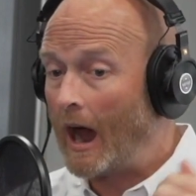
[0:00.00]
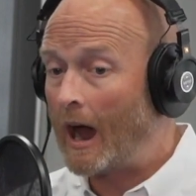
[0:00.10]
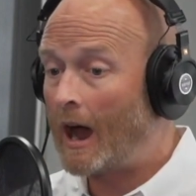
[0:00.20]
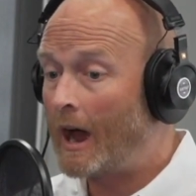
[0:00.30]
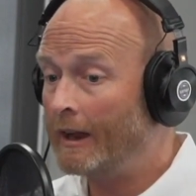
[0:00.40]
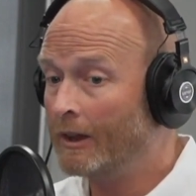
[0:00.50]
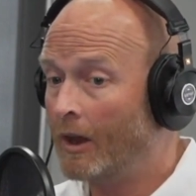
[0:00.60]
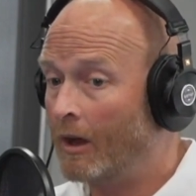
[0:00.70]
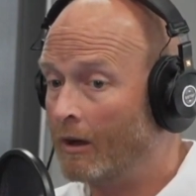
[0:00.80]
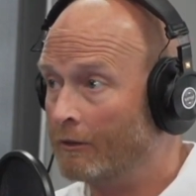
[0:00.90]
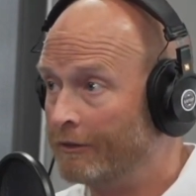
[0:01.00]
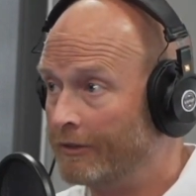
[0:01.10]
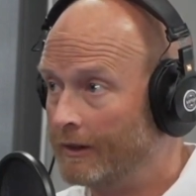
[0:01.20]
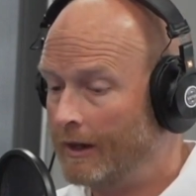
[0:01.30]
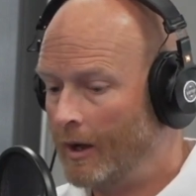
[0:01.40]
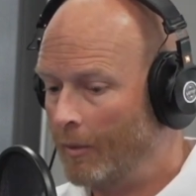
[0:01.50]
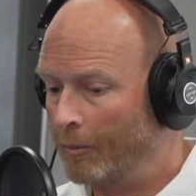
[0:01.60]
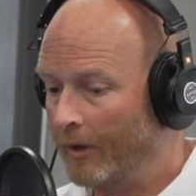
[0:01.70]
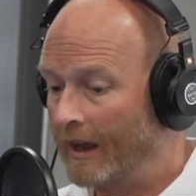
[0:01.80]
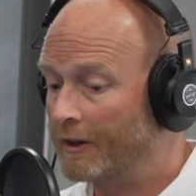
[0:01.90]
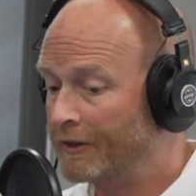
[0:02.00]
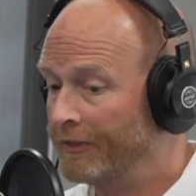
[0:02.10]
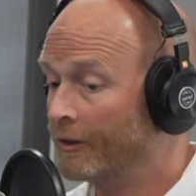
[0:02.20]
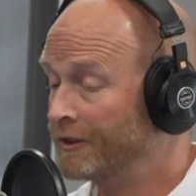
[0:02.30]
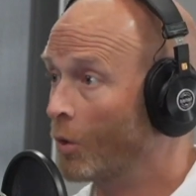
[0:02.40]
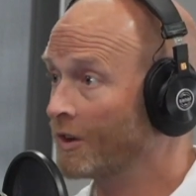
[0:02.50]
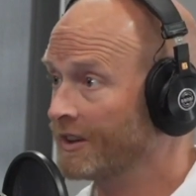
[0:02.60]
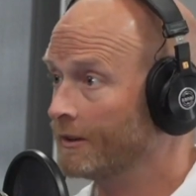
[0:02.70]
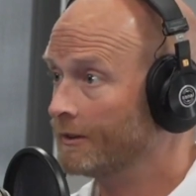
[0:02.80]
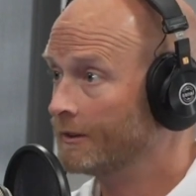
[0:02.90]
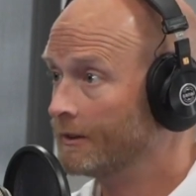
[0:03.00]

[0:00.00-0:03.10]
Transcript: I love Blairsville, Georgia.